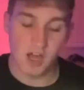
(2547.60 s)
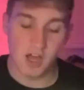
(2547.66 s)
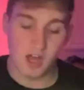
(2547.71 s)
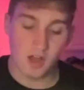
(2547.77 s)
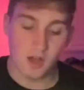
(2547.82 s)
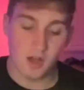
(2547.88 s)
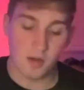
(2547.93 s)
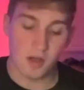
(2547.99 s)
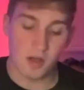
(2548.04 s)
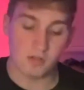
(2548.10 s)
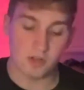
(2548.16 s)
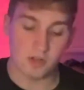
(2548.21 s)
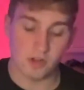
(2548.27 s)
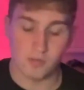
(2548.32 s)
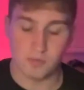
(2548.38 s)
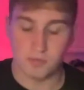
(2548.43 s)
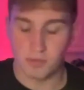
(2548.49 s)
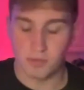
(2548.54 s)
I'll
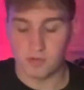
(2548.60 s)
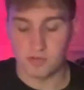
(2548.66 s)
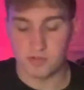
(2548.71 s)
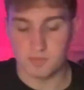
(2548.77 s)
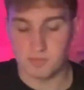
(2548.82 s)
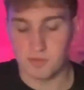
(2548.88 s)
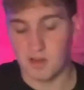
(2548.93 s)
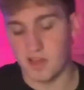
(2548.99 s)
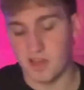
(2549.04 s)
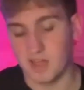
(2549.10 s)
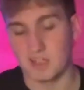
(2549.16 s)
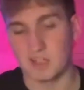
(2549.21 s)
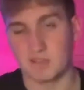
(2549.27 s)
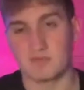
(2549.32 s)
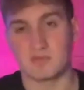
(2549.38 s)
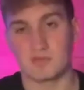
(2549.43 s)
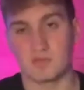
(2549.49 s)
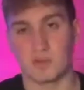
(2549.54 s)
go Blues
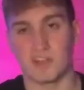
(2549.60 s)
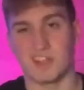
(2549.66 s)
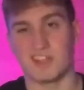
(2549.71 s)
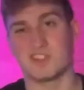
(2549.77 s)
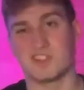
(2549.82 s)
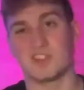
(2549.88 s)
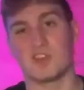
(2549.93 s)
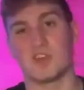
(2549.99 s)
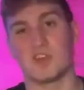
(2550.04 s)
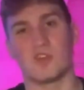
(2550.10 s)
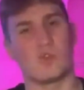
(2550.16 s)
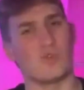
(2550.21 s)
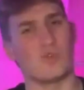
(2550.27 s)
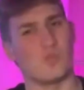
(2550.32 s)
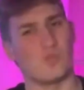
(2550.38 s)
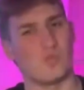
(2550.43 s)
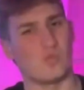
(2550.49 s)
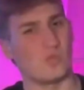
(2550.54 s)
by
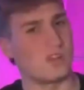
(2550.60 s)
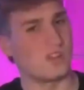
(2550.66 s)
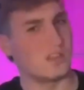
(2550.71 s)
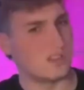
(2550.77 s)
22.